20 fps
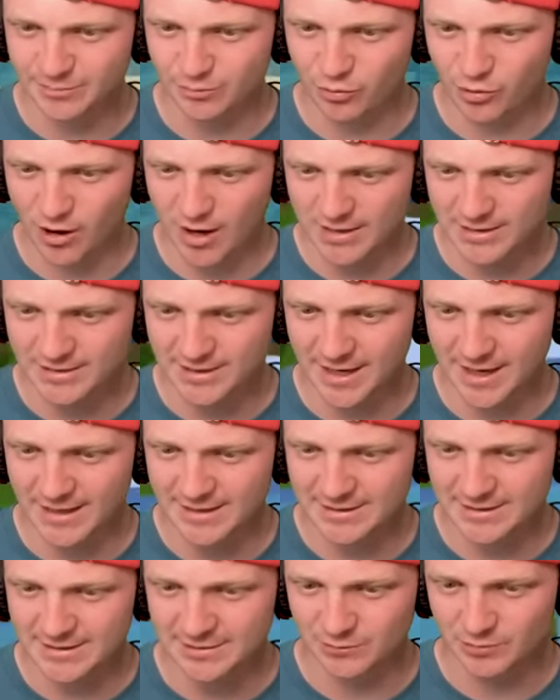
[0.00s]

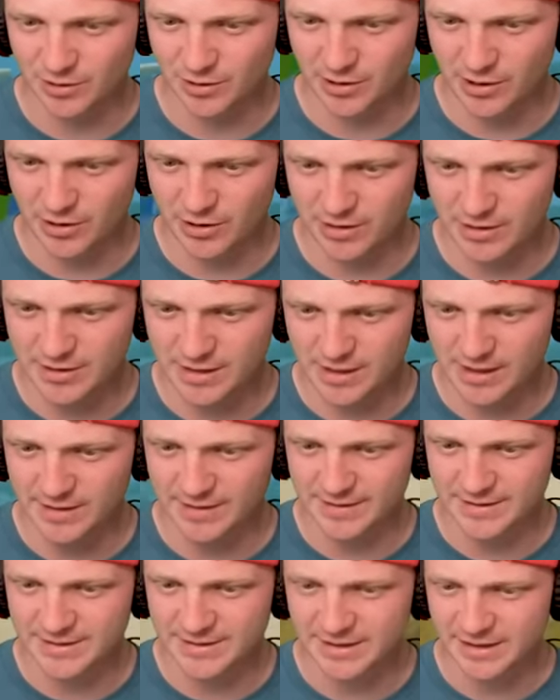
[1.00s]
process. We're gonna go ahead and dig
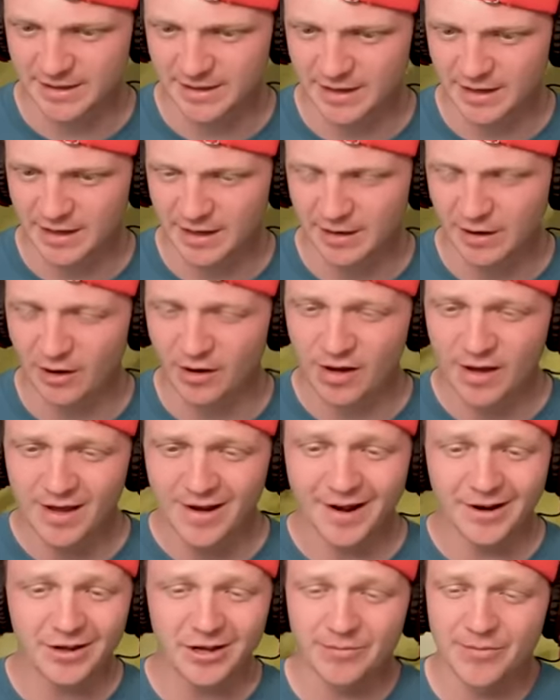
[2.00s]
in the ceiling here.
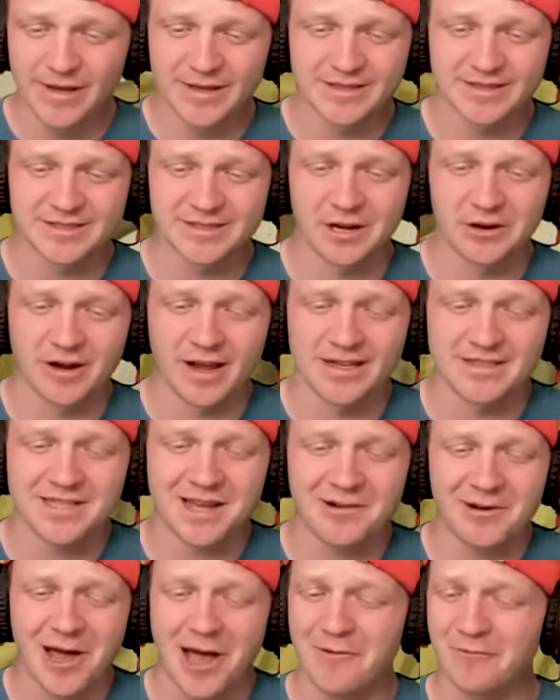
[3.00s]
Now you can make the staircase
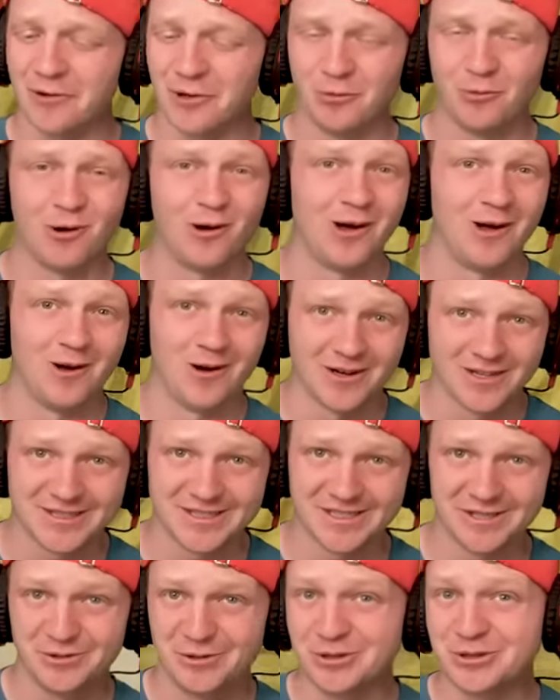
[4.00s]
however you want,
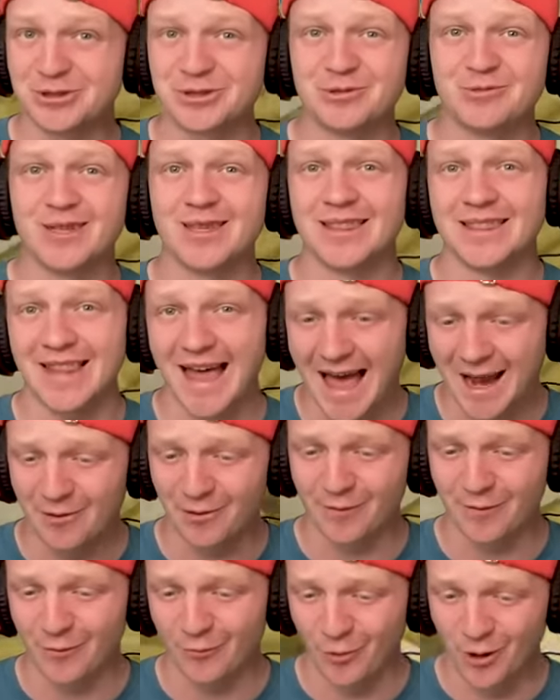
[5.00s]
honestly. You can just do a
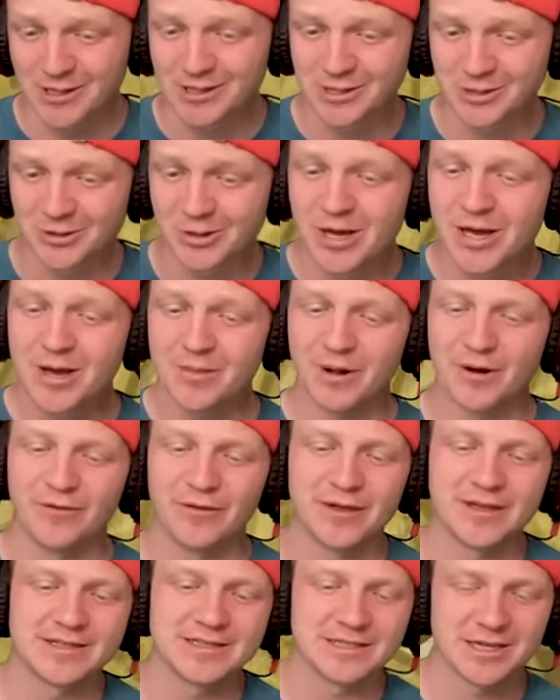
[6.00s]
ladder if you want to, but I
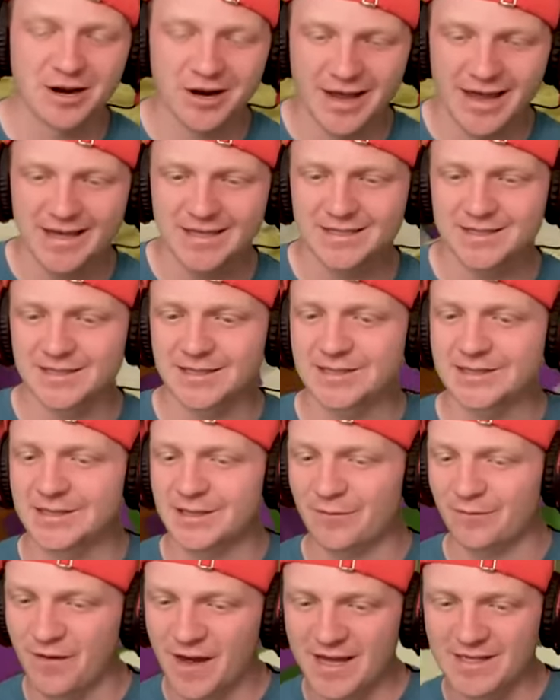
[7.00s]
feel like the staircase is
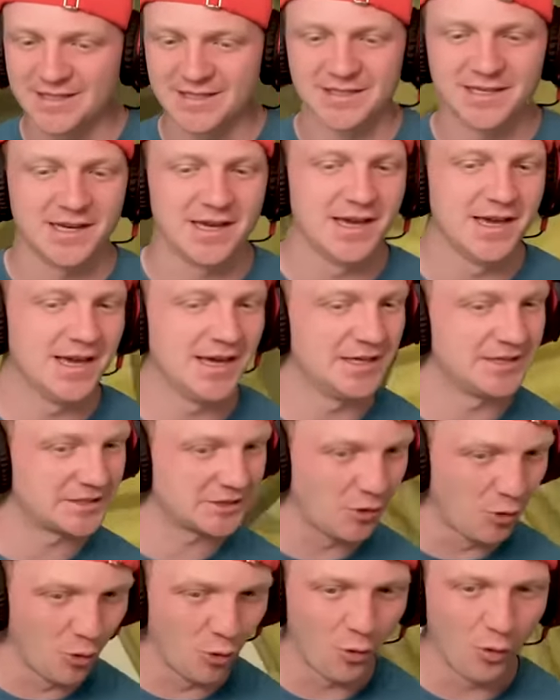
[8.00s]
fancy,
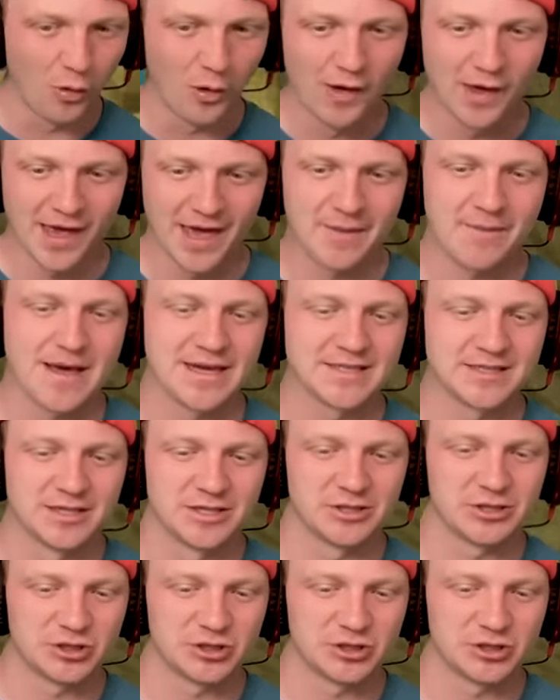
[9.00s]
it's cool, it makes the